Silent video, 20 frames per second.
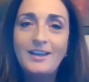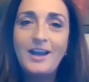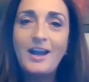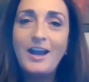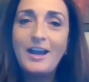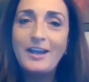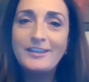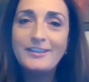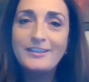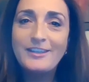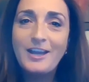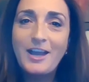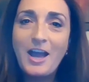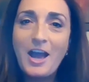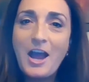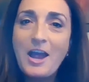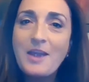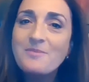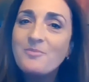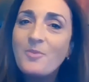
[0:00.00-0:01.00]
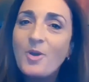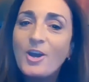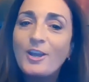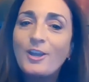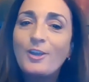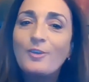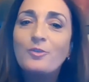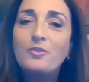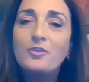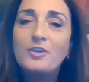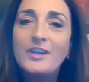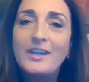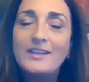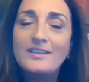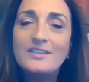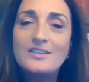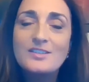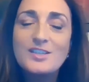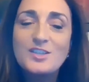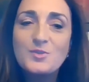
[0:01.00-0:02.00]
Hi, I'm Monica
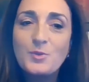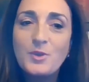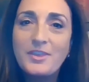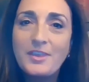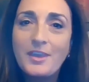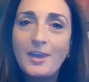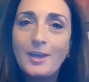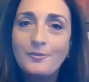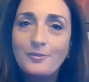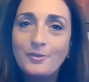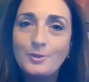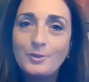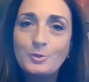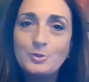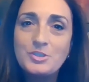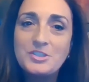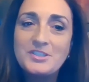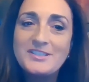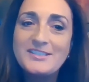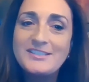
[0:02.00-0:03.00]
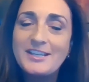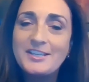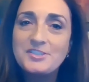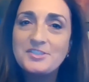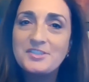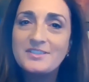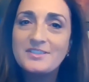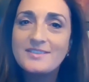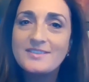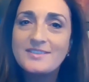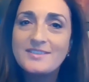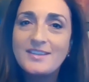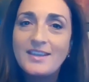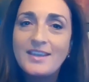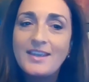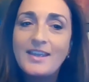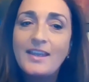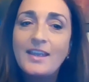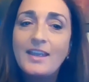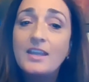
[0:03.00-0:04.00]
Fernandes with Evolution Essentials.
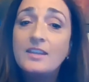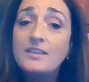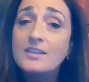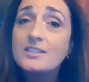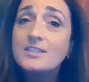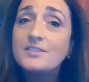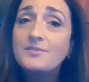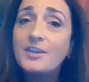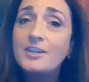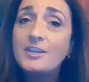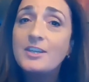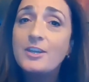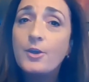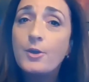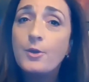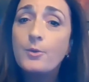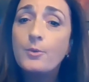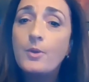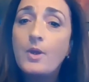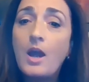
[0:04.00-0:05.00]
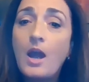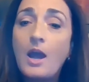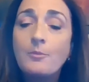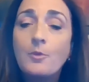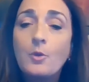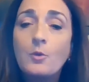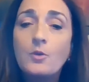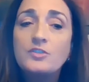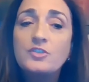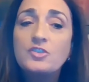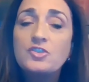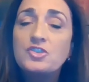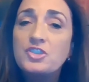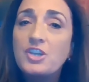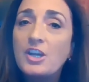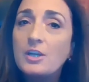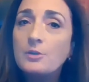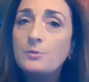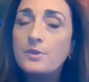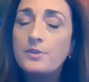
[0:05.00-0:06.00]
In this video, I'm going to
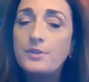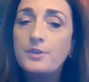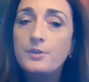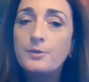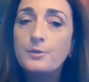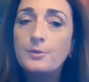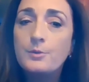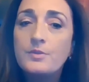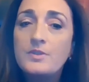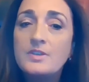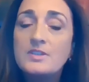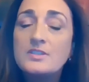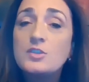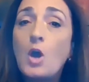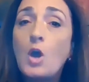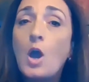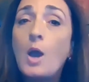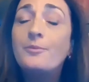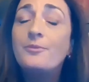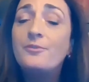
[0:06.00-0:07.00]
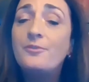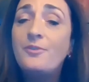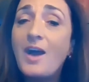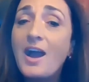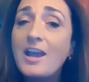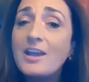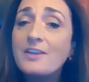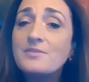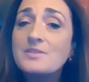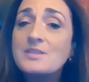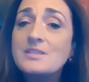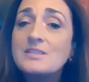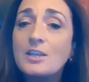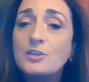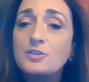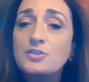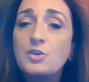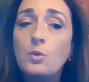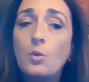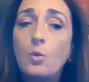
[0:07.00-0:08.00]
share with you the top five
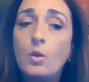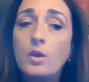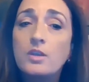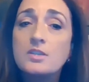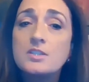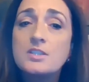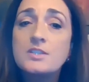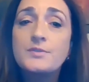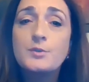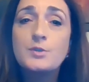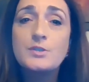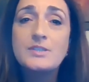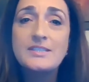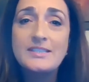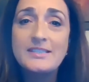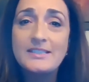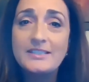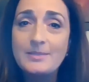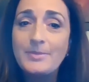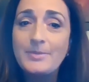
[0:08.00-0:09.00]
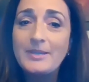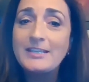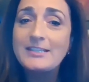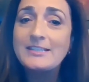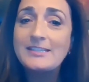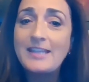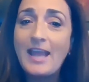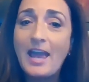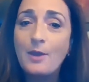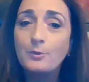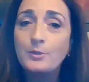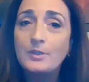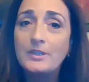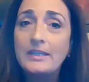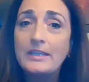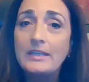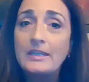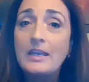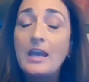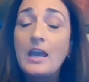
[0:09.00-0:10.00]
essential oils for sleeping soundly,